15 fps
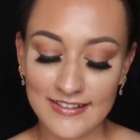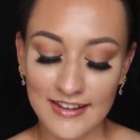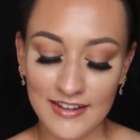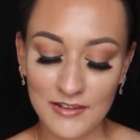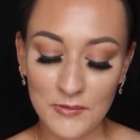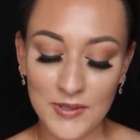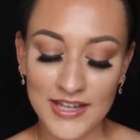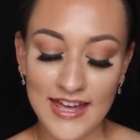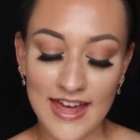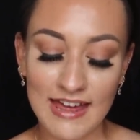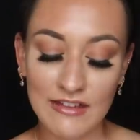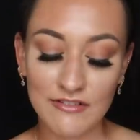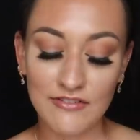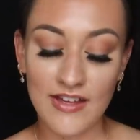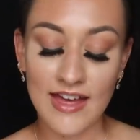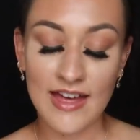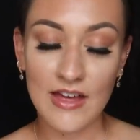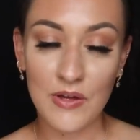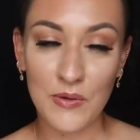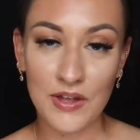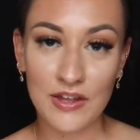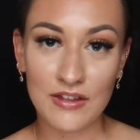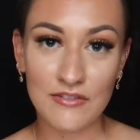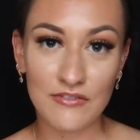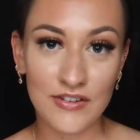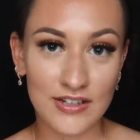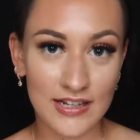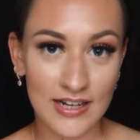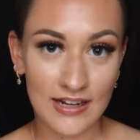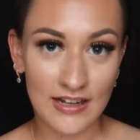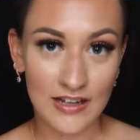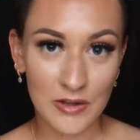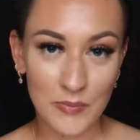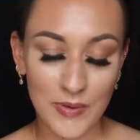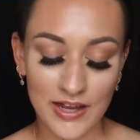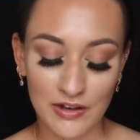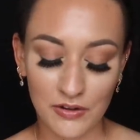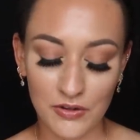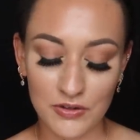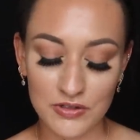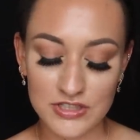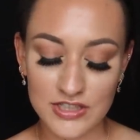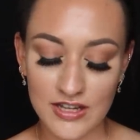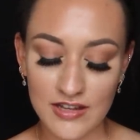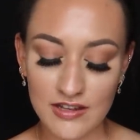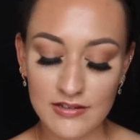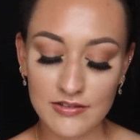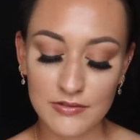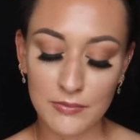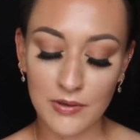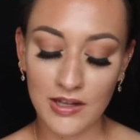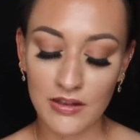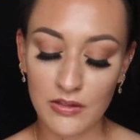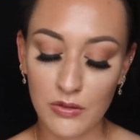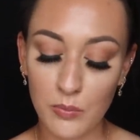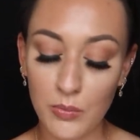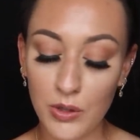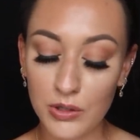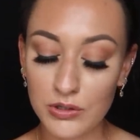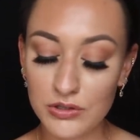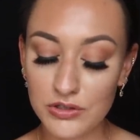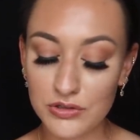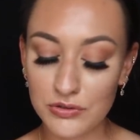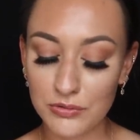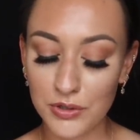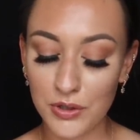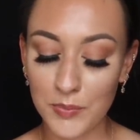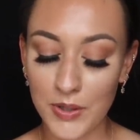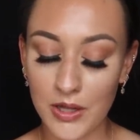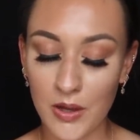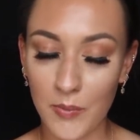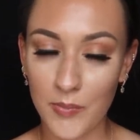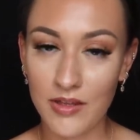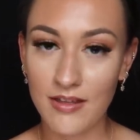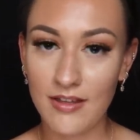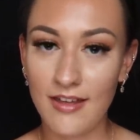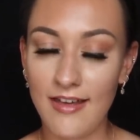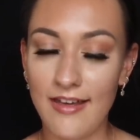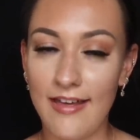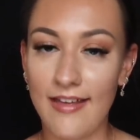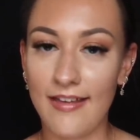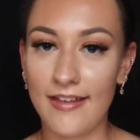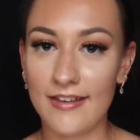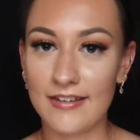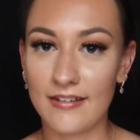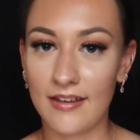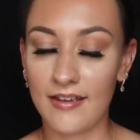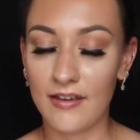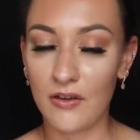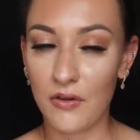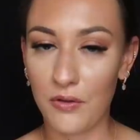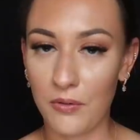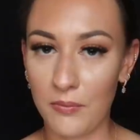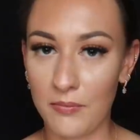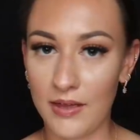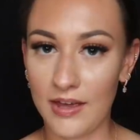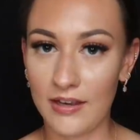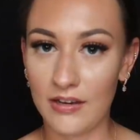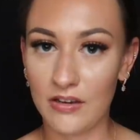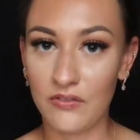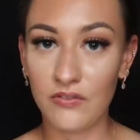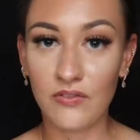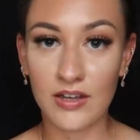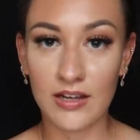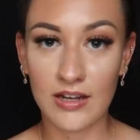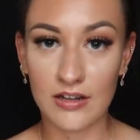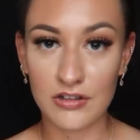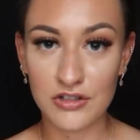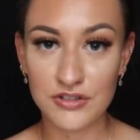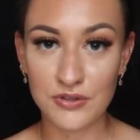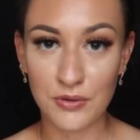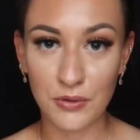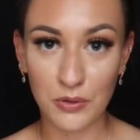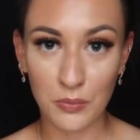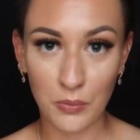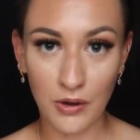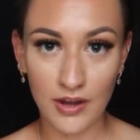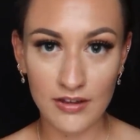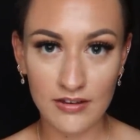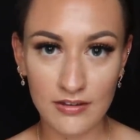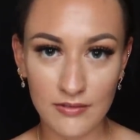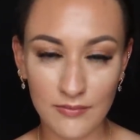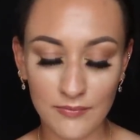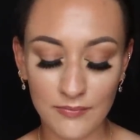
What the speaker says: Then we have our vanilla panna cotta with poached rhubarb and a homemade vanilla shortbread.